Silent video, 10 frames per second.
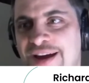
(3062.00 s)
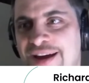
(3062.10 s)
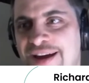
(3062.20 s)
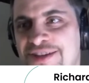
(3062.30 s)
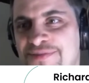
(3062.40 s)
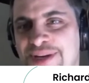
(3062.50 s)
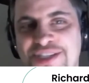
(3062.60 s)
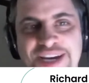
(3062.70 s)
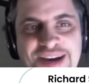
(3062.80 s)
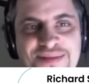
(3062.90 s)
I had some
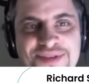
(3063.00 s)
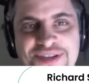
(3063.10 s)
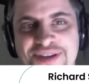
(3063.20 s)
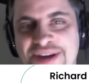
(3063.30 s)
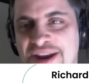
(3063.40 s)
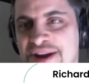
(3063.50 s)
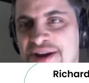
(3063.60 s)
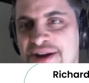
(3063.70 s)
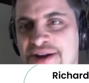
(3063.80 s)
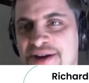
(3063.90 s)
exams, and then
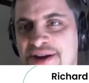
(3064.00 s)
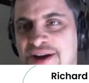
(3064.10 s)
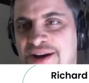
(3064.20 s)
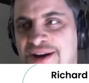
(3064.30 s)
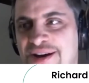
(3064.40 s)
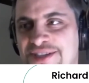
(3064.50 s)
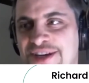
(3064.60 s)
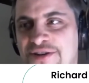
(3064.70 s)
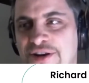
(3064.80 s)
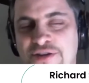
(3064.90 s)
I
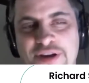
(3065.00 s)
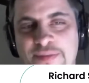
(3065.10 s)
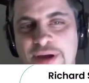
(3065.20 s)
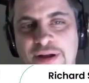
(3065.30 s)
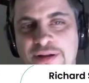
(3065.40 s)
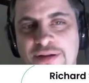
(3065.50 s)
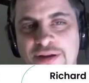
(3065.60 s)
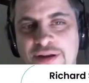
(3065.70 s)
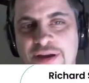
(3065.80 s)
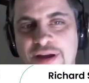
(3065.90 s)
sent her another email.
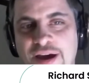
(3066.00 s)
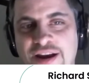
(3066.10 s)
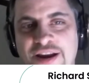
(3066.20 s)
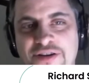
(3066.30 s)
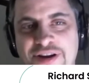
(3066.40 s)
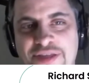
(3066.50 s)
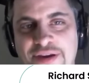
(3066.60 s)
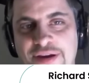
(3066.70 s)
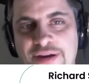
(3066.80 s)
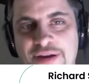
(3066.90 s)
I didn't hear
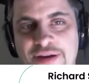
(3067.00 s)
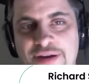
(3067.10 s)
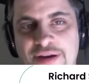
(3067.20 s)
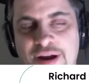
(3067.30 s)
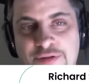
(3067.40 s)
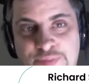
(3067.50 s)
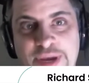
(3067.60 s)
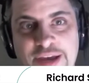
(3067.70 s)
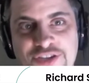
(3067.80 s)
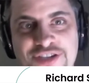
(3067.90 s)
anything. And I was
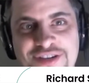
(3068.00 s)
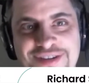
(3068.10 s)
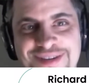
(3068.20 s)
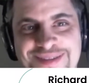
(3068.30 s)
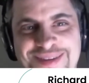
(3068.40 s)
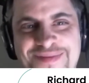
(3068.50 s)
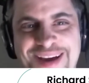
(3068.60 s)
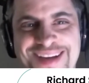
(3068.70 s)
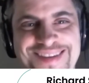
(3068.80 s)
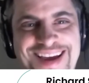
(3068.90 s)
pissed because
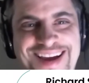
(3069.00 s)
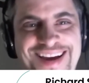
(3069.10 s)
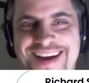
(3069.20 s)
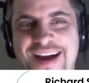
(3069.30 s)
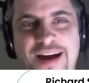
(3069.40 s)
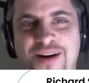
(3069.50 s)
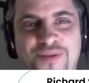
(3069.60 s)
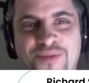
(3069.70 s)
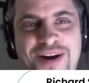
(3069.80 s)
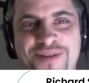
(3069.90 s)
I was like,
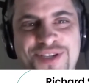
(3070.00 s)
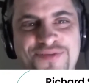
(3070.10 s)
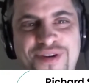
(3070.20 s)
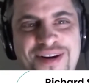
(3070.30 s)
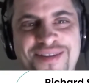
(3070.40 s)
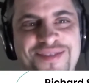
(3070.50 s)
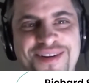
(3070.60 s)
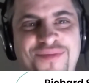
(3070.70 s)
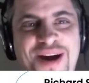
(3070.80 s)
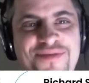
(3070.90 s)
what's wrong?
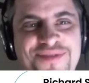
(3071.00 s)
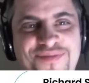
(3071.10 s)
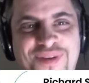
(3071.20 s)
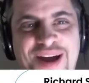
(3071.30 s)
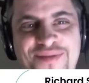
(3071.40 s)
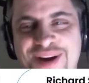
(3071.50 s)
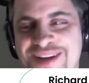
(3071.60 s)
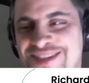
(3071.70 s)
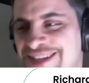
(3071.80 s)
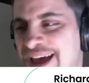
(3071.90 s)
Why
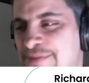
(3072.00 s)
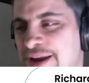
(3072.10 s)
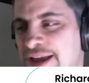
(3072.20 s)
is this happening?